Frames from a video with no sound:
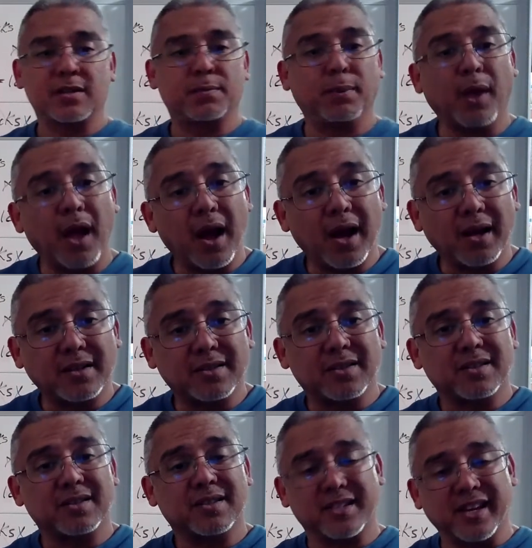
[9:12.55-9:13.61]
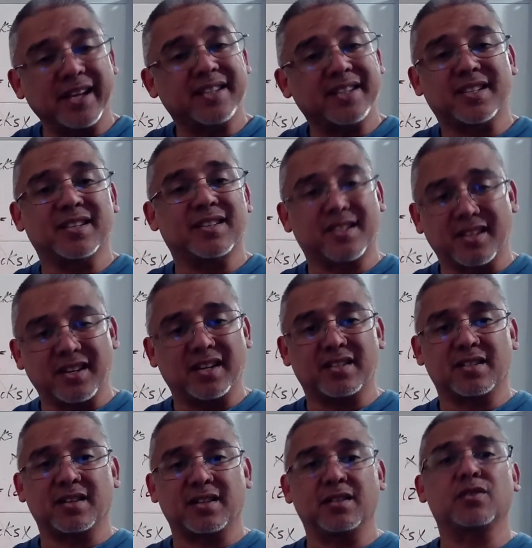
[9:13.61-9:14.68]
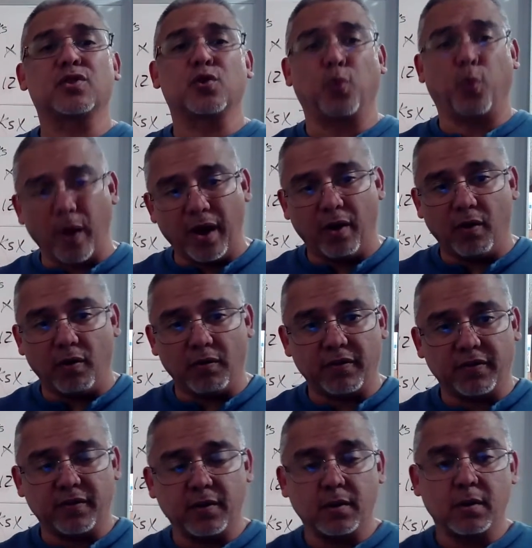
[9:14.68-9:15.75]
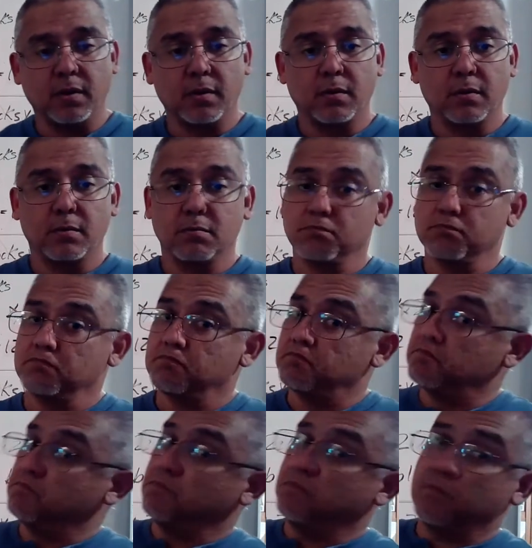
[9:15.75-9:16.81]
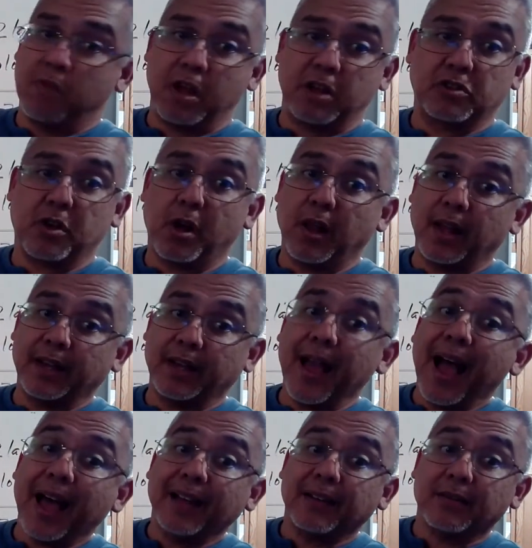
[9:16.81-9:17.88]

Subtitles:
blocks. 6 and 6 is 12. That's all I got.